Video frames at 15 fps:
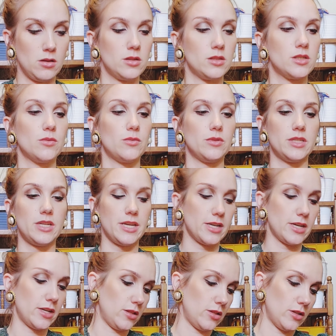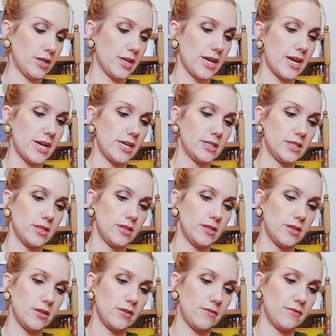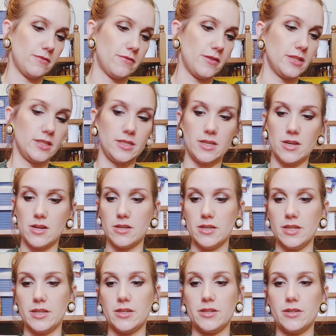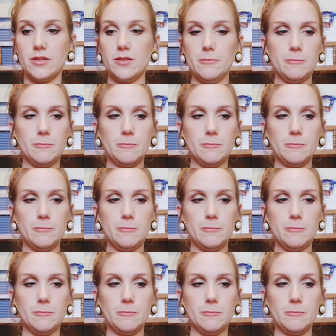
So we'll take a look at the fronts on here.